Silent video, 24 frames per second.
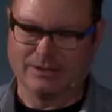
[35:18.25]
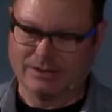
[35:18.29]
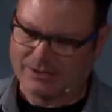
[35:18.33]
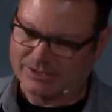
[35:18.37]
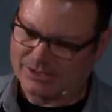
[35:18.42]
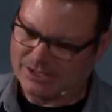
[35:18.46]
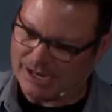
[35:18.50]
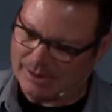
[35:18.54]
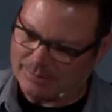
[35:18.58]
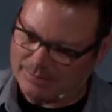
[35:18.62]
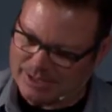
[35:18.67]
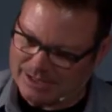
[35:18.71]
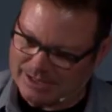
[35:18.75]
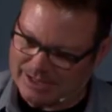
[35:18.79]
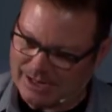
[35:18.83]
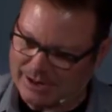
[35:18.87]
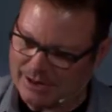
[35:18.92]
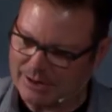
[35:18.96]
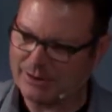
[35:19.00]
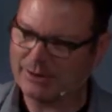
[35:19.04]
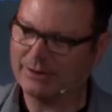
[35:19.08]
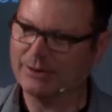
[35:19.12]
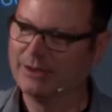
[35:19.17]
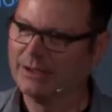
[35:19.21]
set me
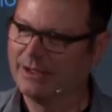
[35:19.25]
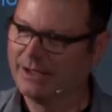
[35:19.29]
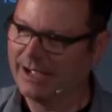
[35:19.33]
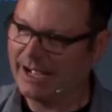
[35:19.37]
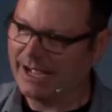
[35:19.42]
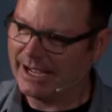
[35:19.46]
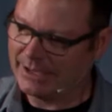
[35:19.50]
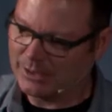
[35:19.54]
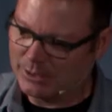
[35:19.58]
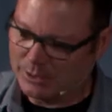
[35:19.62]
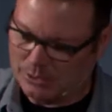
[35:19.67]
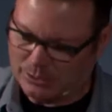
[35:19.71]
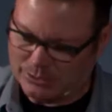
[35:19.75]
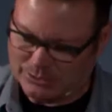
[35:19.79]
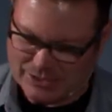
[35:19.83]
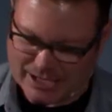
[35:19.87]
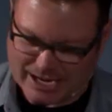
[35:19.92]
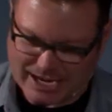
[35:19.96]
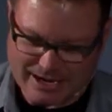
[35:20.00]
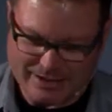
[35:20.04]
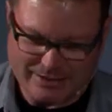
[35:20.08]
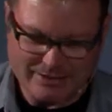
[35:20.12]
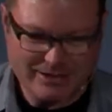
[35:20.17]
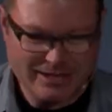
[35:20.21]
there. I cooled
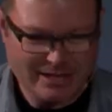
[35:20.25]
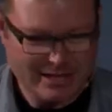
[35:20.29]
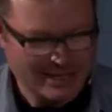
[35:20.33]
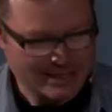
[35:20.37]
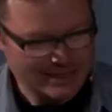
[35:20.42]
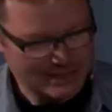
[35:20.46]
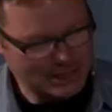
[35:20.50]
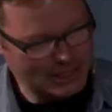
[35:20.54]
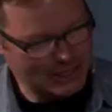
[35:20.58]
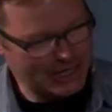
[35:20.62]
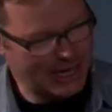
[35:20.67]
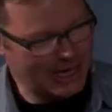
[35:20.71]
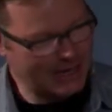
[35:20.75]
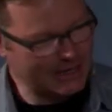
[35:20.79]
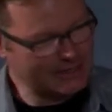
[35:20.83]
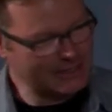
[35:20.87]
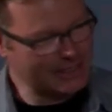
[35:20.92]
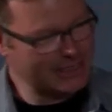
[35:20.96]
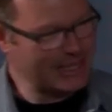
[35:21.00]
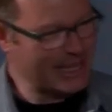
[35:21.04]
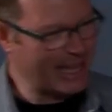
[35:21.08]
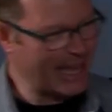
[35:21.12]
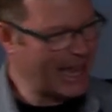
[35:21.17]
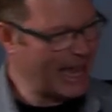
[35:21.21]
down. She got us
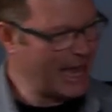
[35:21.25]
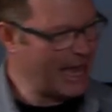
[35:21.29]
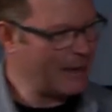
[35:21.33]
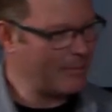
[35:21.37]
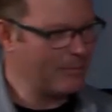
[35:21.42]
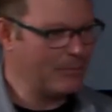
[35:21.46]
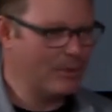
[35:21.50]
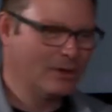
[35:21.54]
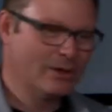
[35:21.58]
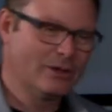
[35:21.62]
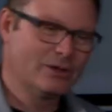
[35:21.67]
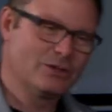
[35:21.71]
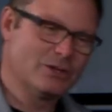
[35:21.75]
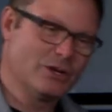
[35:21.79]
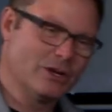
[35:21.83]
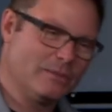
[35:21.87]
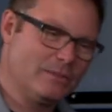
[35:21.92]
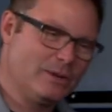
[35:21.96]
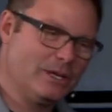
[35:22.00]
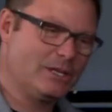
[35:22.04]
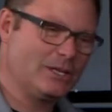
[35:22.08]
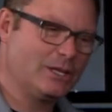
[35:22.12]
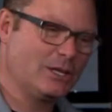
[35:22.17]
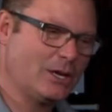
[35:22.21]
a cab, took
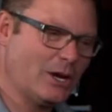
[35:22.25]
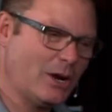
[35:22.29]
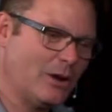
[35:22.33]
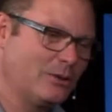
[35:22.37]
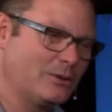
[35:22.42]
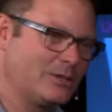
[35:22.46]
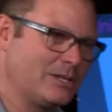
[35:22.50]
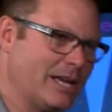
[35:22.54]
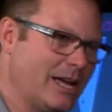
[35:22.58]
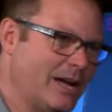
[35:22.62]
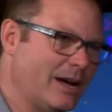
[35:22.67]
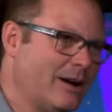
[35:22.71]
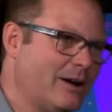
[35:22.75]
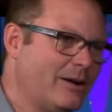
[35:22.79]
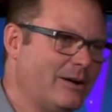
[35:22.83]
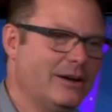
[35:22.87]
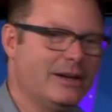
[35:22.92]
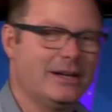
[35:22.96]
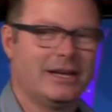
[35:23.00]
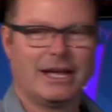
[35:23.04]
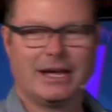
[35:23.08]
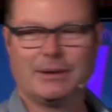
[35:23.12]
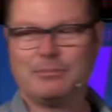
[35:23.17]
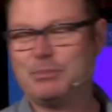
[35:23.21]
me to the hotel,
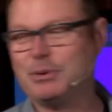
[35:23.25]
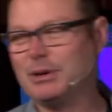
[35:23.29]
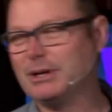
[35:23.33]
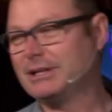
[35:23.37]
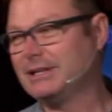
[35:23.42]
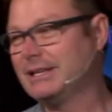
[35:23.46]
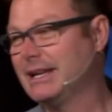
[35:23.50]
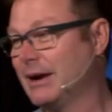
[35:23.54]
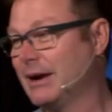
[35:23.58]
and put